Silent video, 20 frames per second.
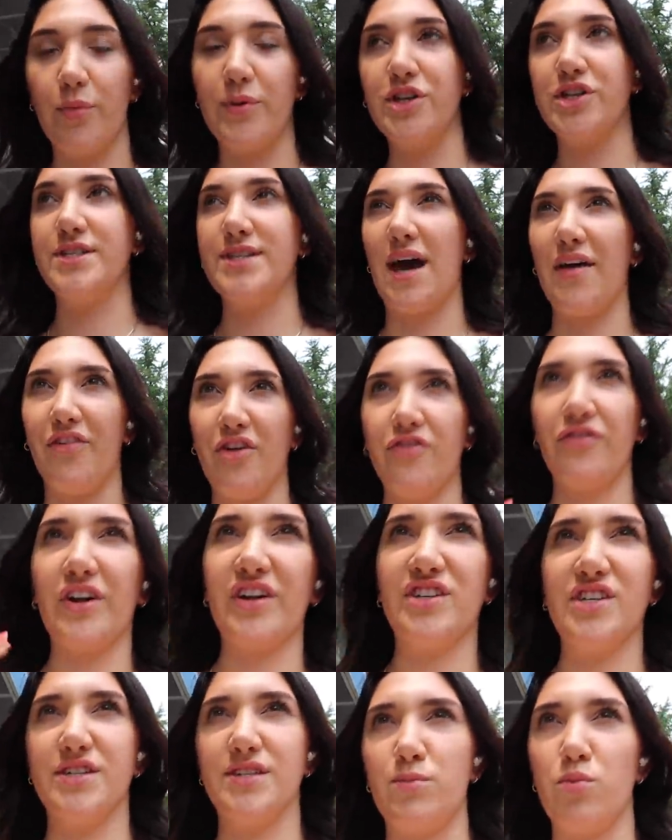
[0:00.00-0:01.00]
We just sat there and
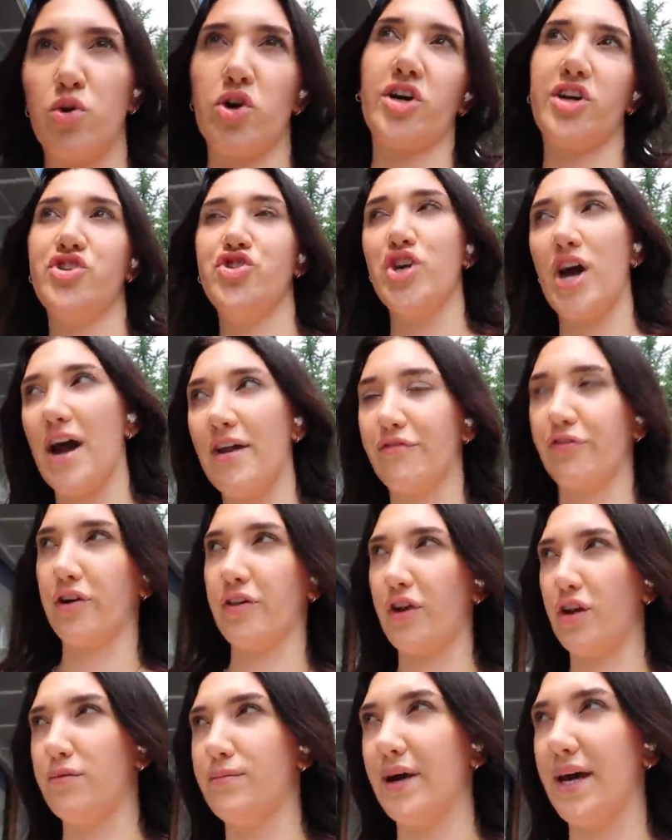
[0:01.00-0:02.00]
like did some work and chat for a
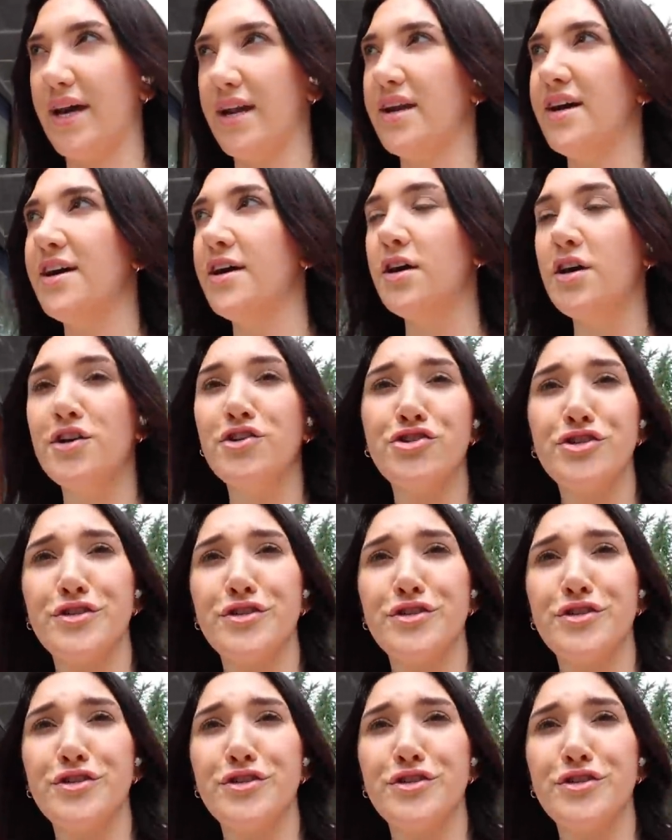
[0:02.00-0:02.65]
little bit.